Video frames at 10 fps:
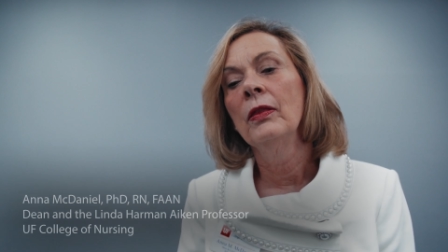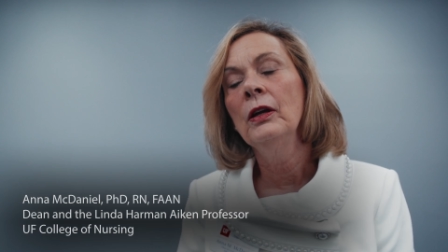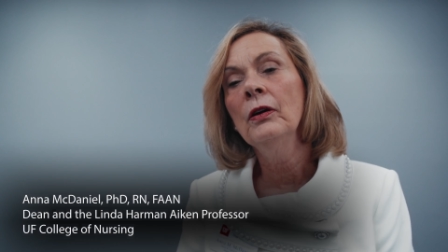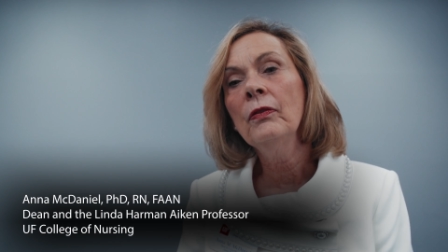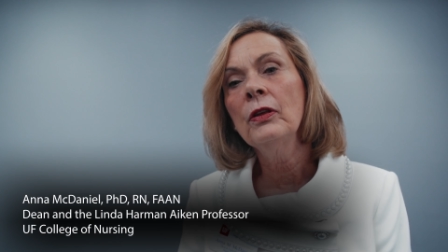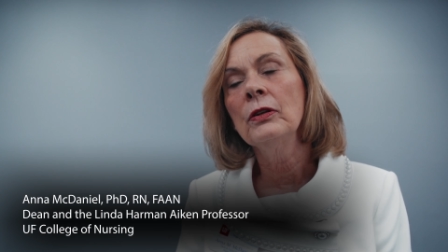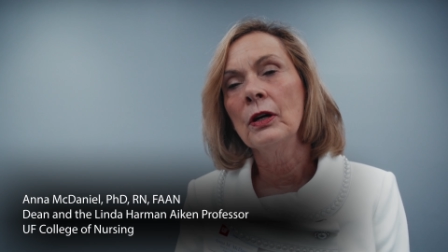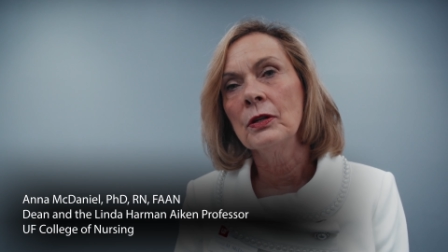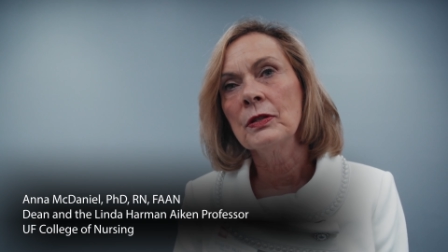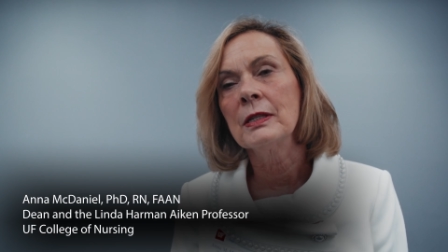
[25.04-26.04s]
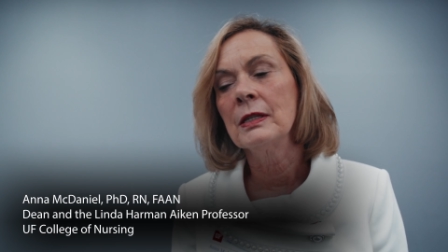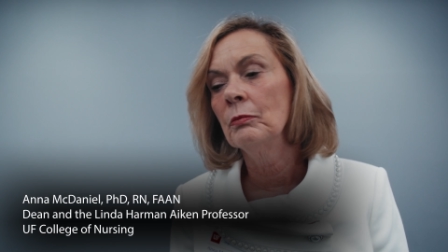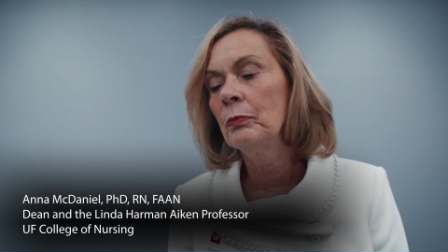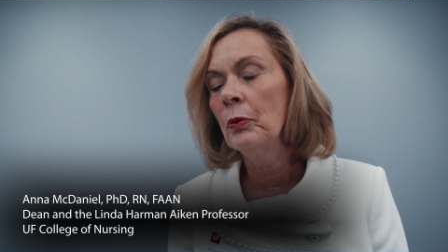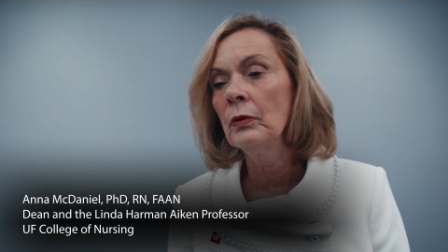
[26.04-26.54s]
The Year of the Nurse is an
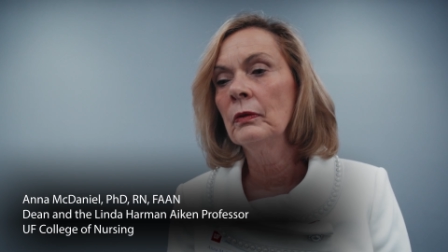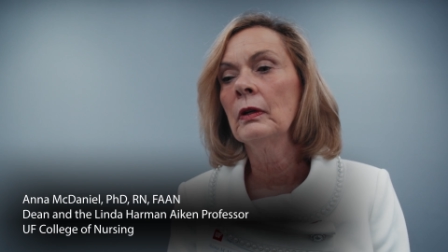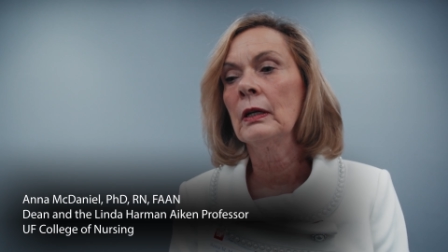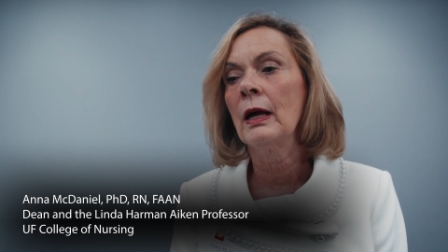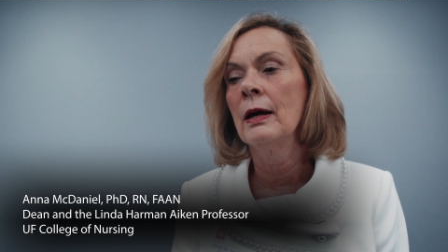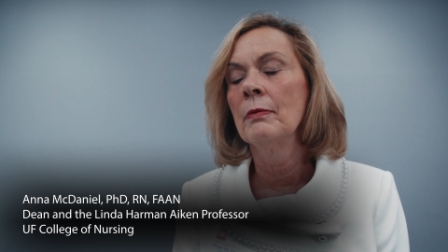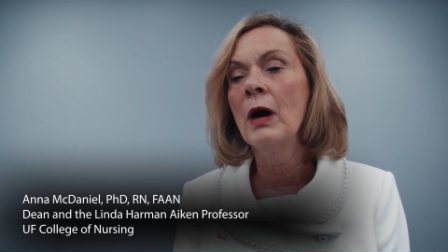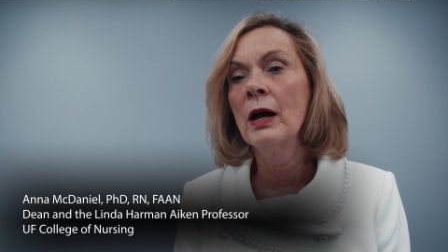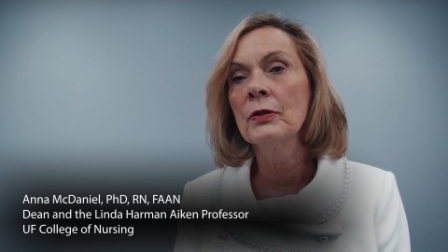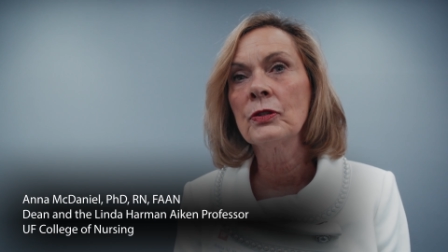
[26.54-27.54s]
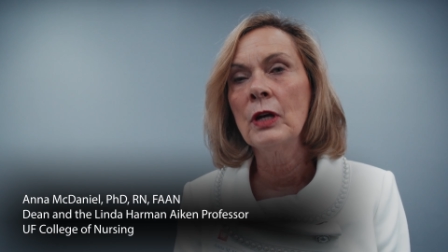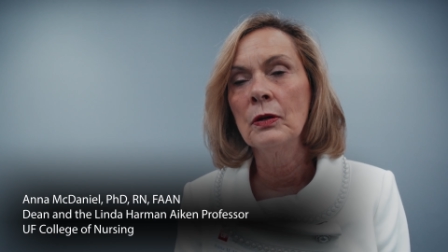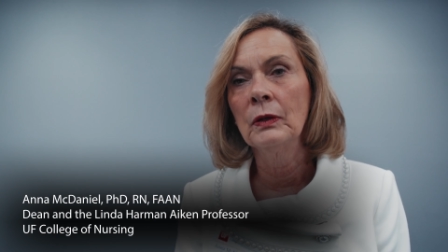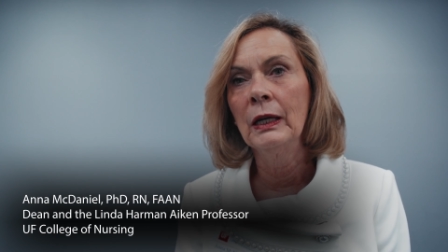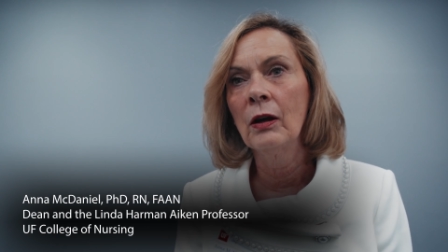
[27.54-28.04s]
important uh,
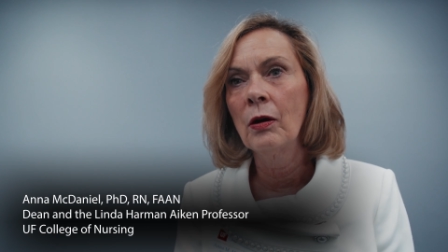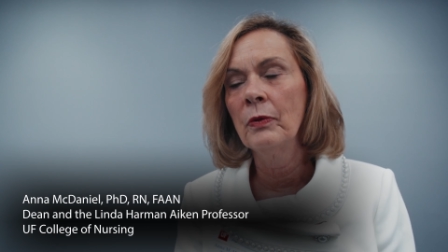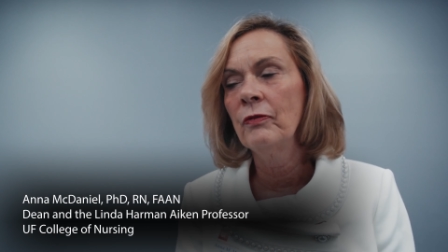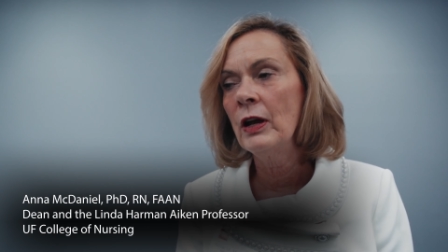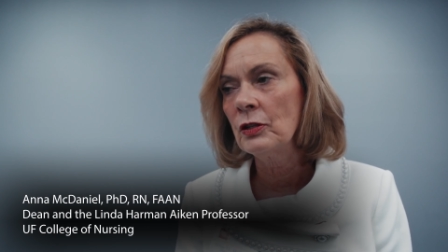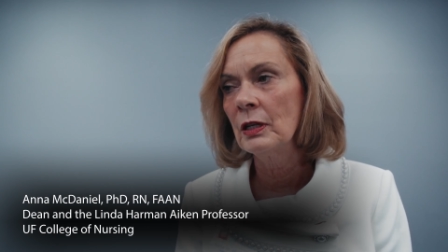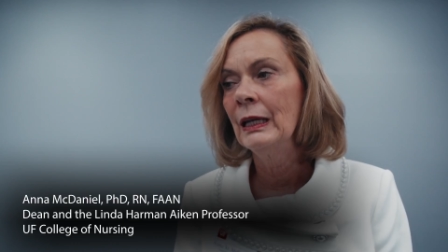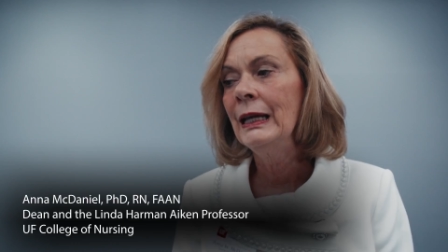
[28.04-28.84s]
milestone in our profession.